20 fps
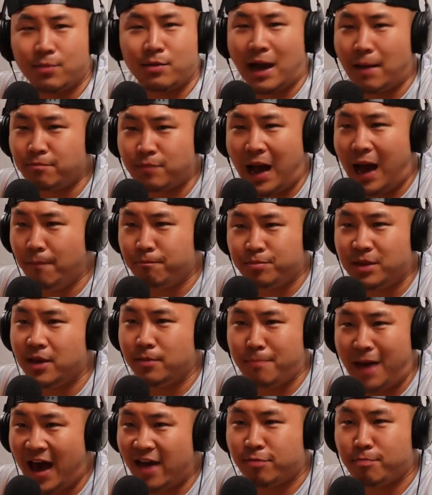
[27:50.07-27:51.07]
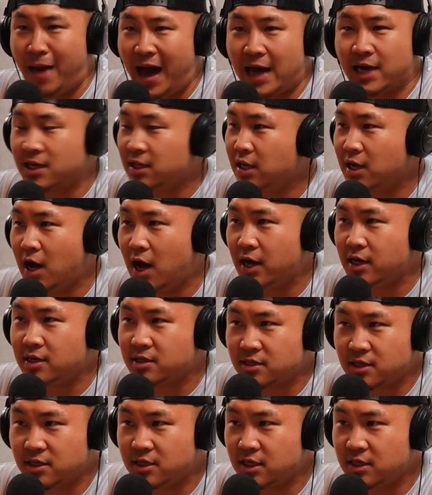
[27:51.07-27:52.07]
And, eh. I mean, I'm, I'm being mathematically
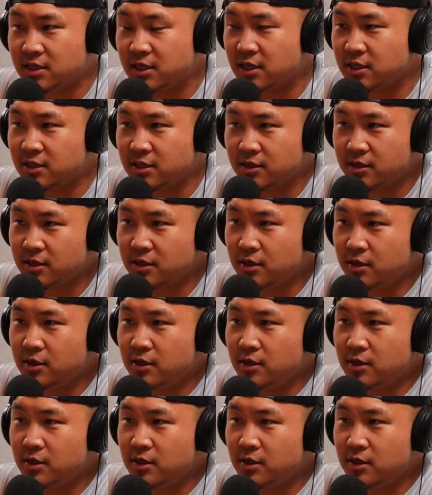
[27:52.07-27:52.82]
honest, statistics. Yeah.